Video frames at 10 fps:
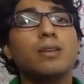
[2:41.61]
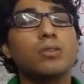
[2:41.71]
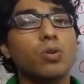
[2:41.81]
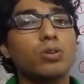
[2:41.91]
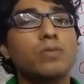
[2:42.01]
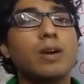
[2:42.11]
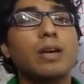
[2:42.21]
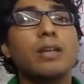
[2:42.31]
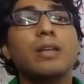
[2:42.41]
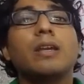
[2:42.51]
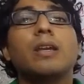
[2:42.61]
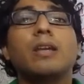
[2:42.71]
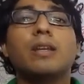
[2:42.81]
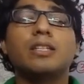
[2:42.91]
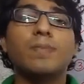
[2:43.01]
those one
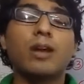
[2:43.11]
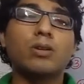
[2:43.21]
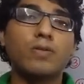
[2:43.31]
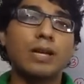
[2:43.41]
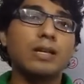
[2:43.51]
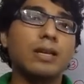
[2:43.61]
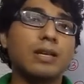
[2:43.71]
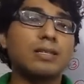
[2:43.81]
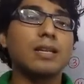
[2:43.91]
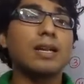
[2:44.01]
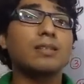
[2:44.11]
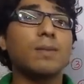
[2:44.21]
in respect of interstate